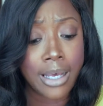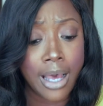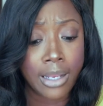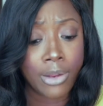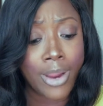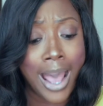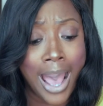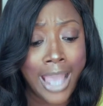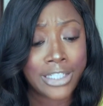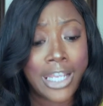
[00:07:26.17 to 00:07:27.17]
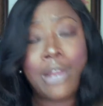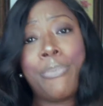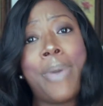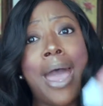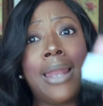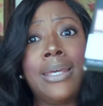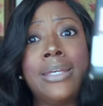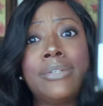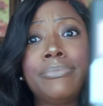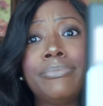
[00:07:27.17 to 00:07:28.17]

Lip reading: Color Eyeshadow Palette.